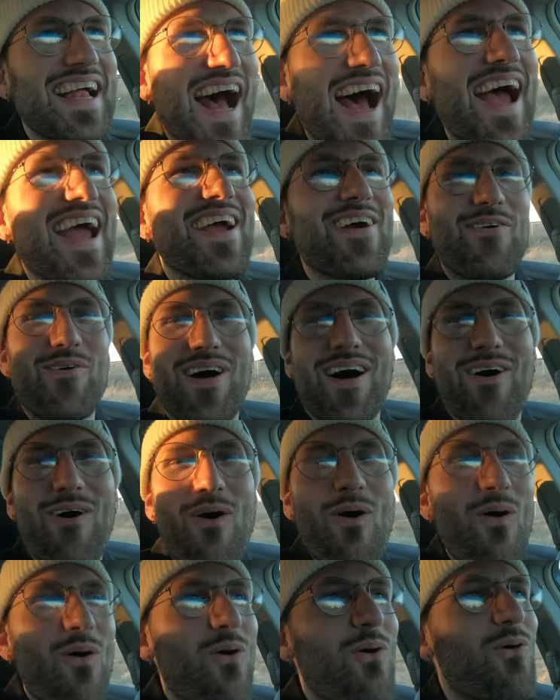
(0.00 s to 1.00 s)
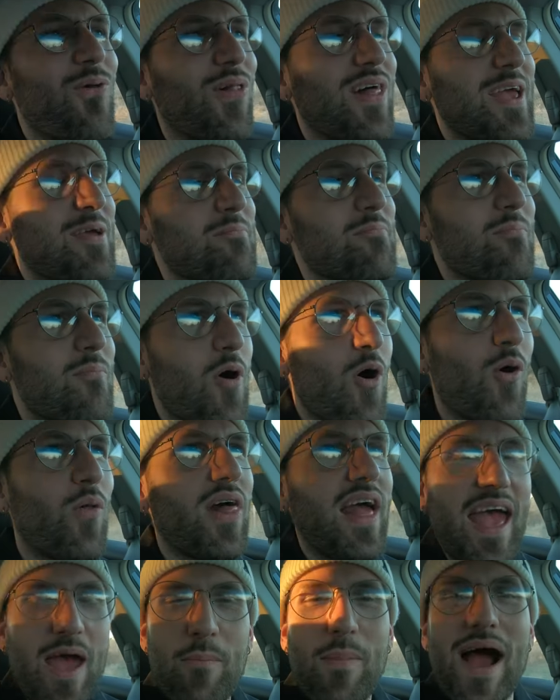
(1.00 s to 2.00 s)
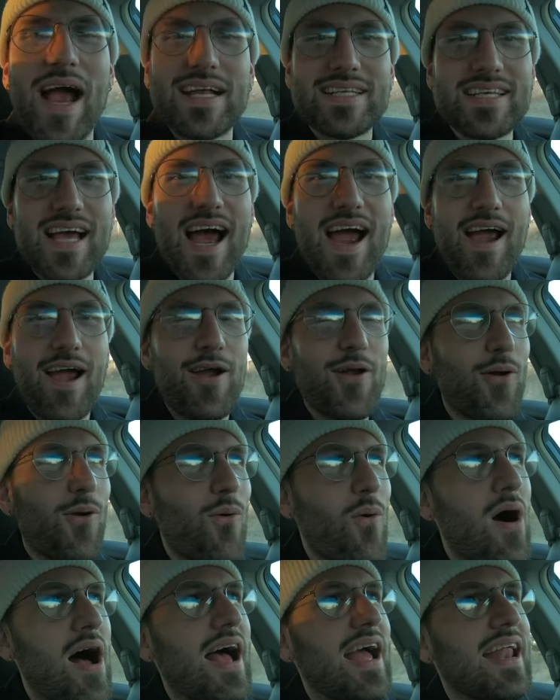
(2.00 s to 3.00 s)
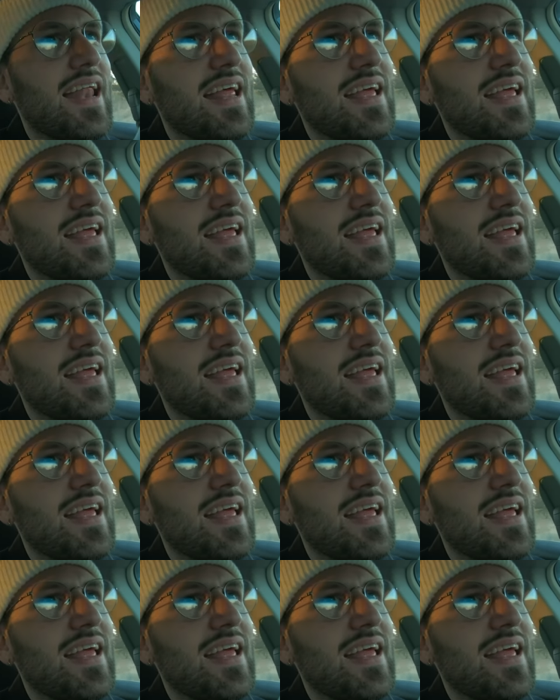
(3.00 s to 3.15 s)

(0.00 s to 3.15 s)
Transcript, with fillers: Iowa. Holy oh moly, God. am I tired or what? Those